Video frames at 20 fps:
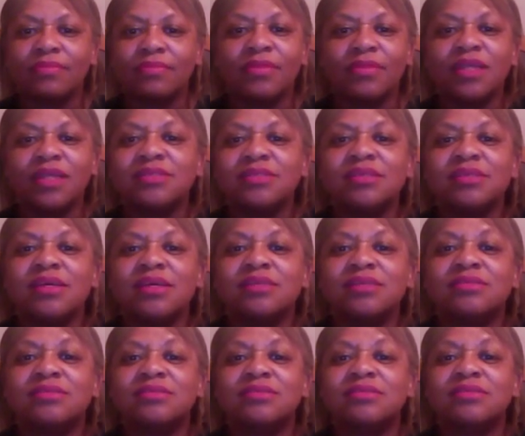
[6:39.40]
This
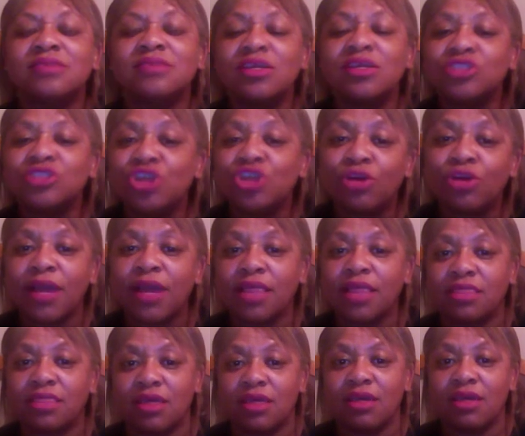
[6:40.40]
is such a
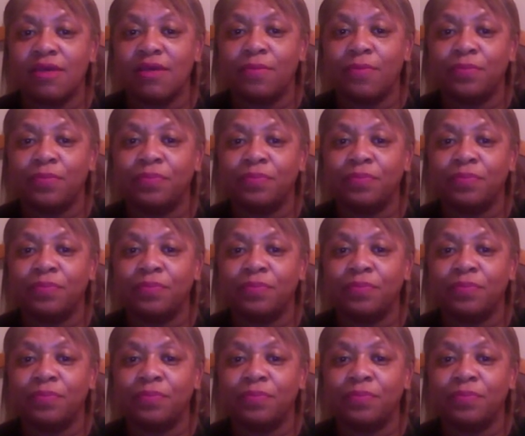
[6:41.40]
great thing.